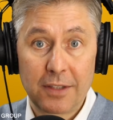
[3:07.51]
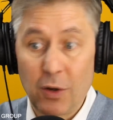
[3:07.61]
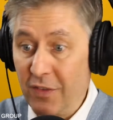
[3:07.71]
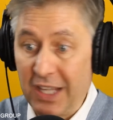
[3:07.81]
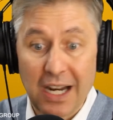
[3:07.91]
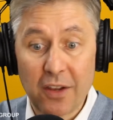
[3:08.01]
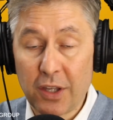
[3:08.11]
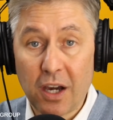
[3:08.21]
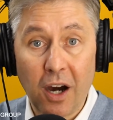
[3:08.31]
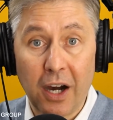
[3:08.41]
They don't even get out of the
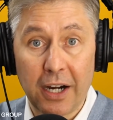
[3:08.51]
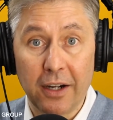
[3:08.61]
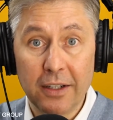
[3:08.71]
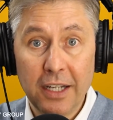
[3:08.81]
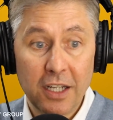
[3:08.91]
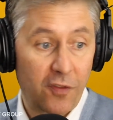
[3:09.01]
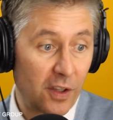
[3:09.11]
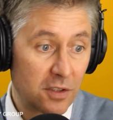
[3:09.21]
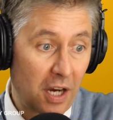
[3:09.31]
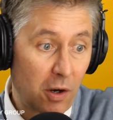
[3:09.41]
car. And you
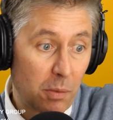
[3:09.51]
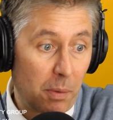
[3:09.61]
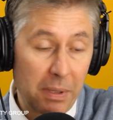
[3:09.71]
feel terrible